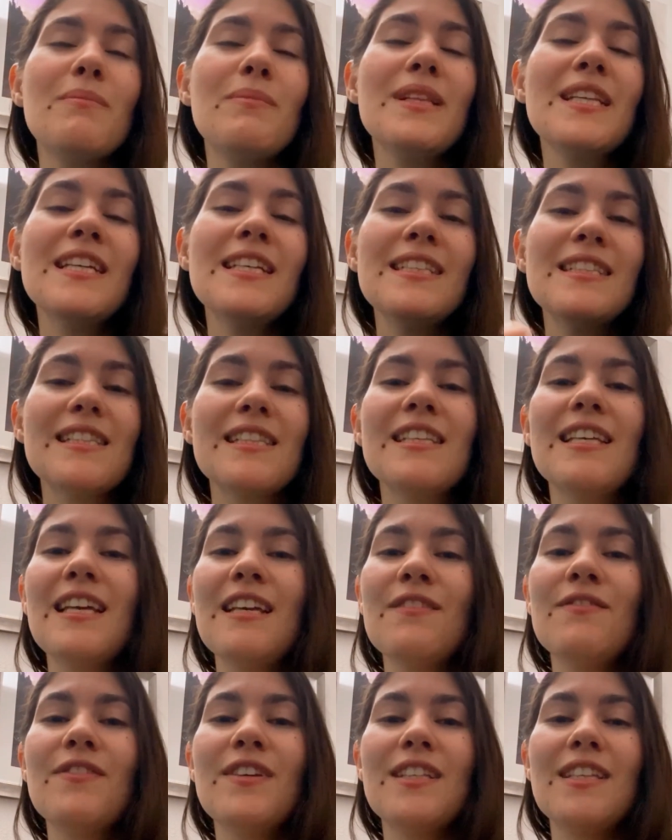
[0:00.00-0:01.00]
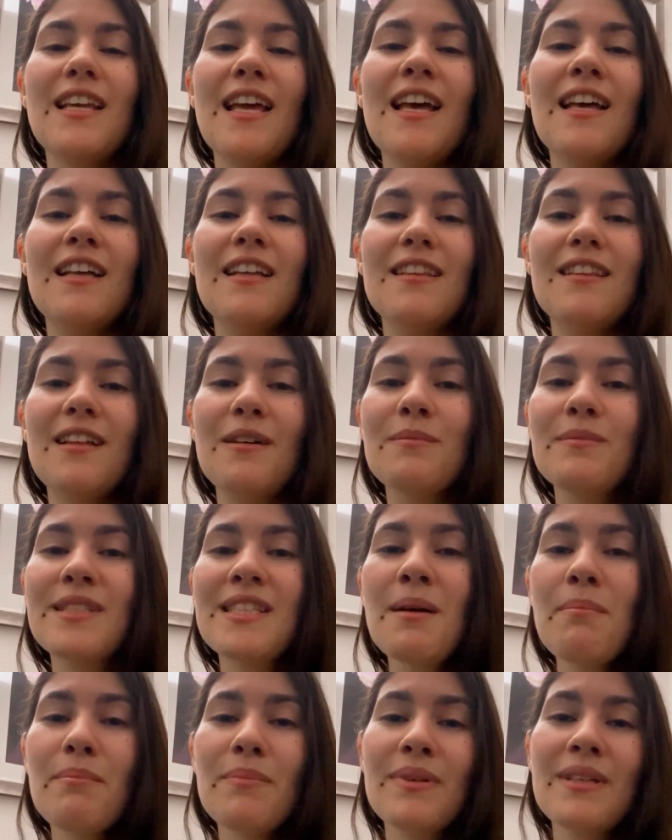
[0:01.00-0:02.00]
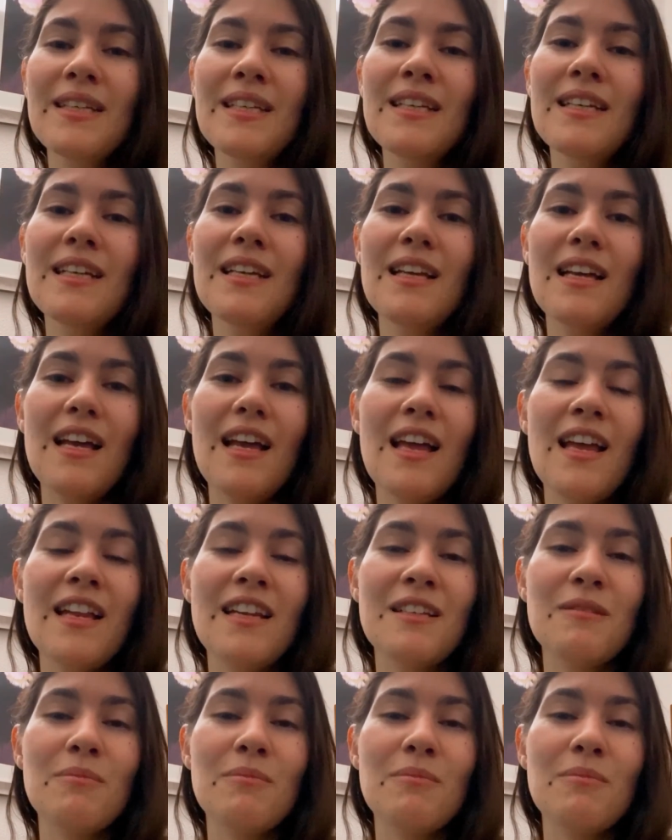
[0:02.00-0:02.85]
please give it a thumbs up, and